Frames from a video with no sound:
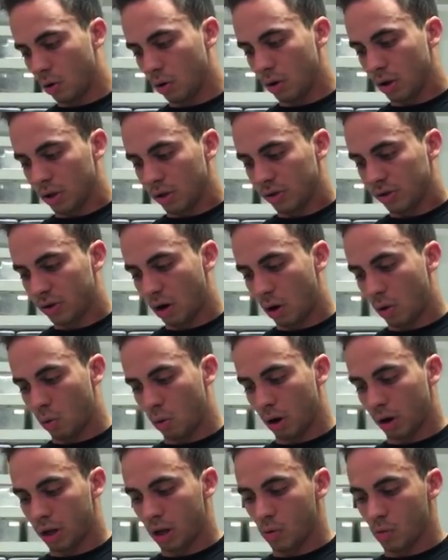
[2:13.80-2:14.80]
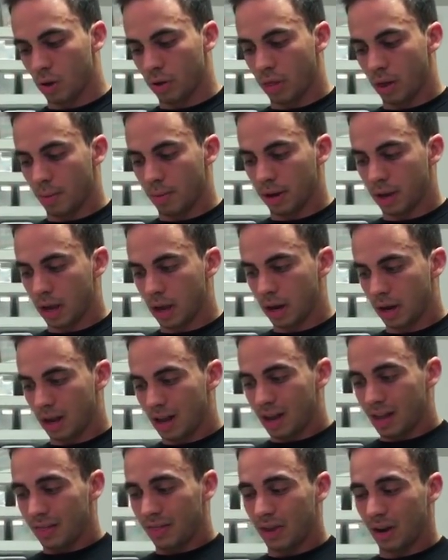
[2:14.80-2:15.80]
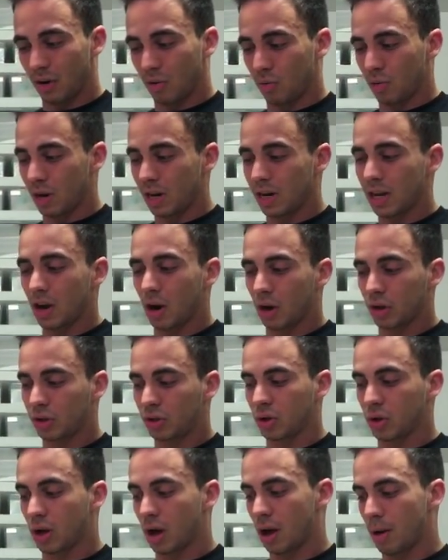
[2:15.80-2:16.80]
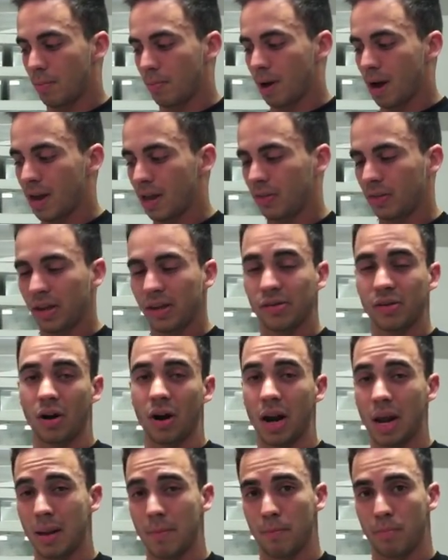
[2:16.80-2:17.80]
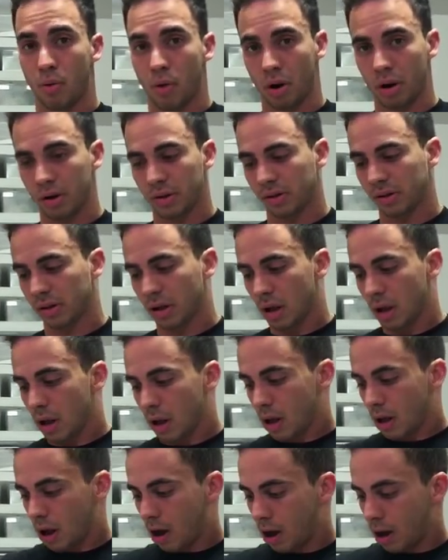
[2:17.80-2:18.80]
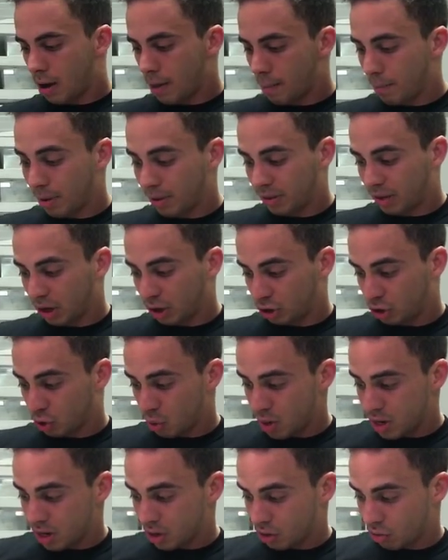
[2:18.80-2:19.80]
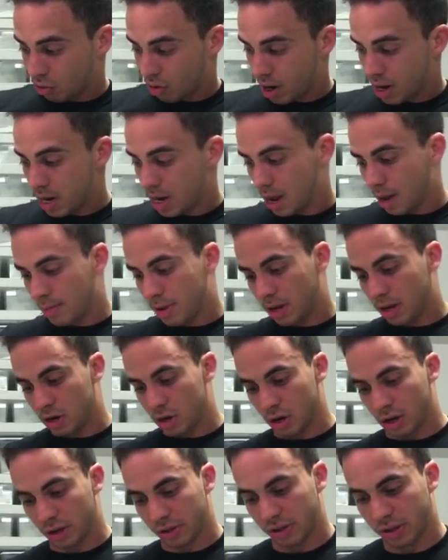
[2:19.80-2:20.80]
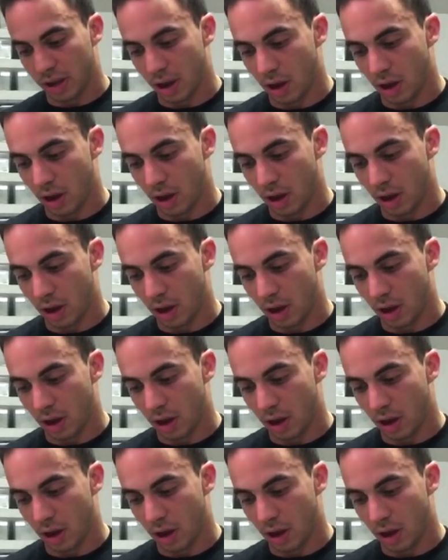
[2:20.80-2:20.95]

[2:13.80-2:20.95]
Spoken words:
start working with them again. They're really hard to come by, and these are imports, but they're doing great. I mean, you can see how